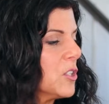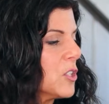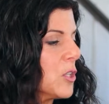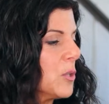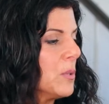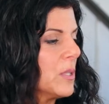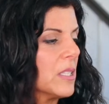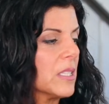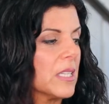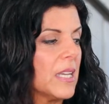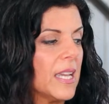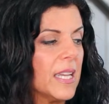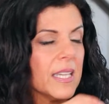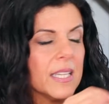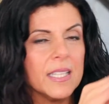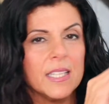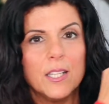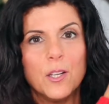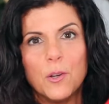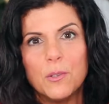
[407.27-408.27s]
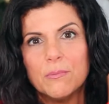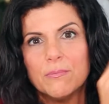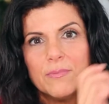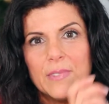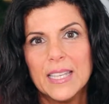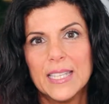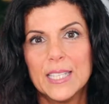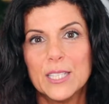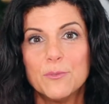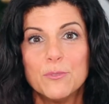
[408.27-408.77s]
So it's like, you know,
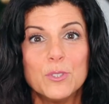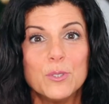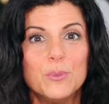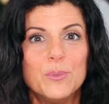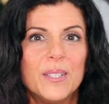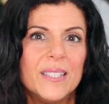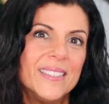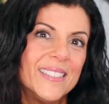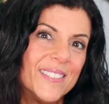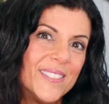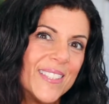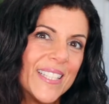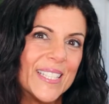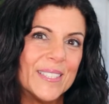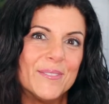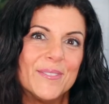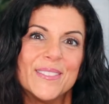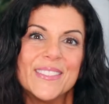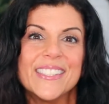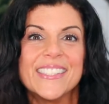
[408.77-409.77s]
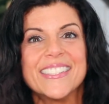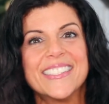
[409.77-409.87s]
they give you a little gift.